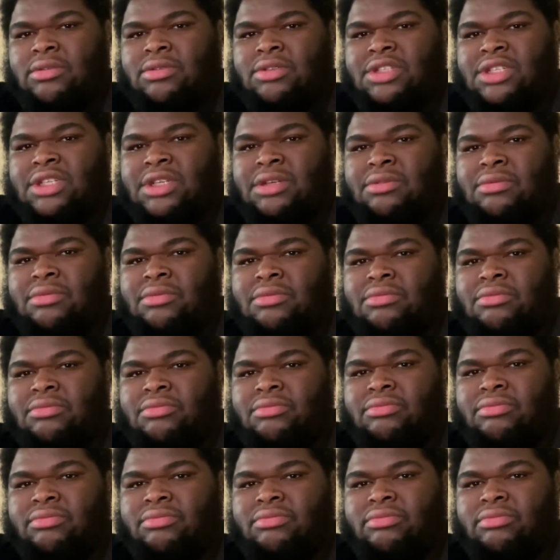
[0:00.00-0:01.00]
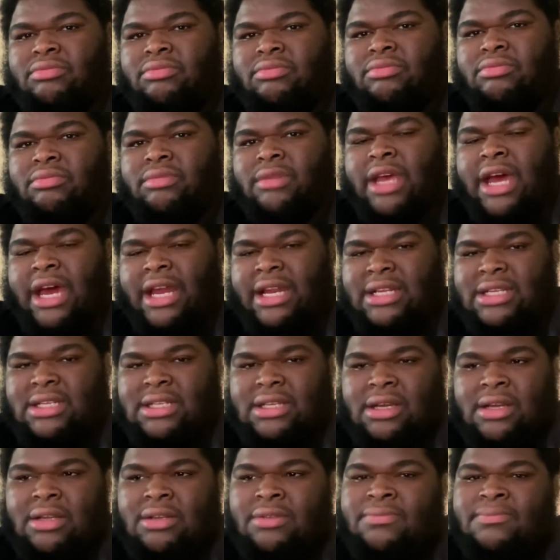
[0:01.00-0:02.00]
she had a
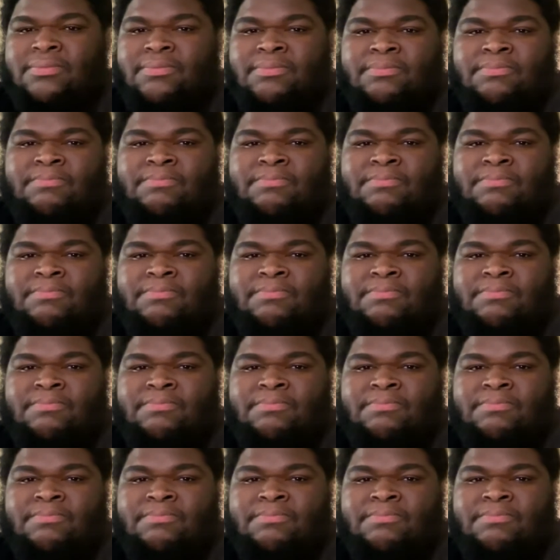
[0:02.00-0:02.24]
son,